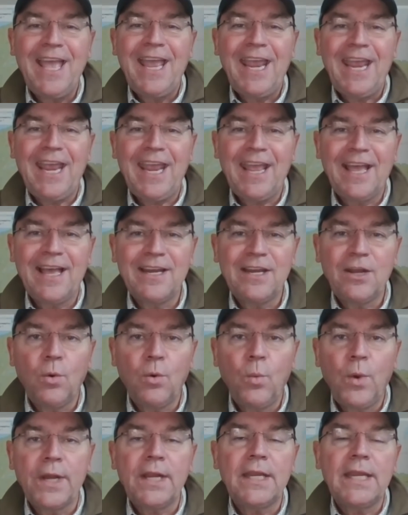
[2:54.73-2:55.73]
And
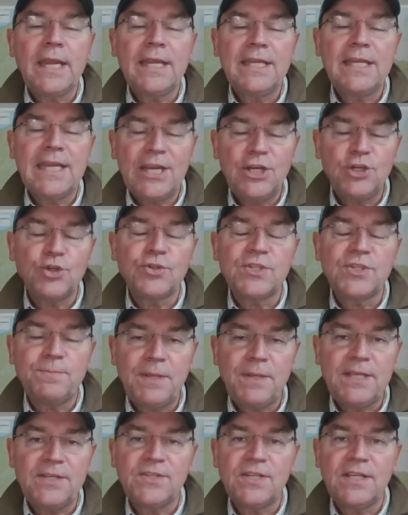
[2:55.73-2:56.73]
when an endangered
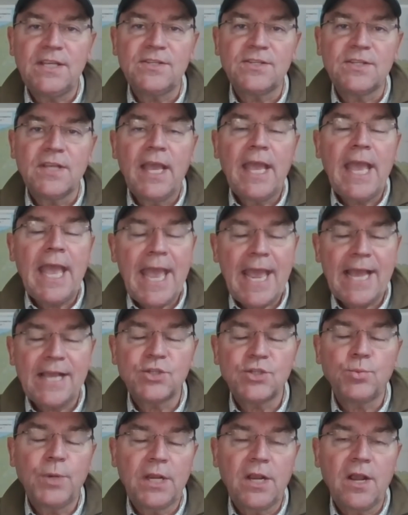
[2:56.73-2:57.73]
species
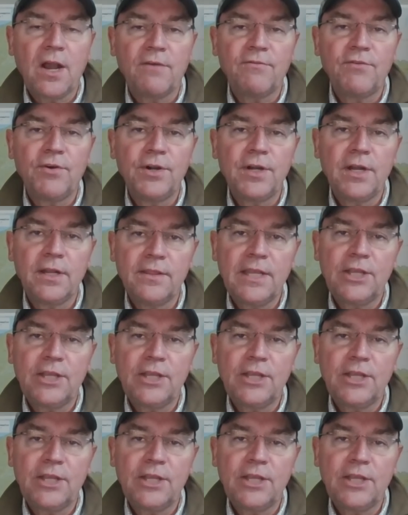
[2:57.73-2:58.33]
has recovered,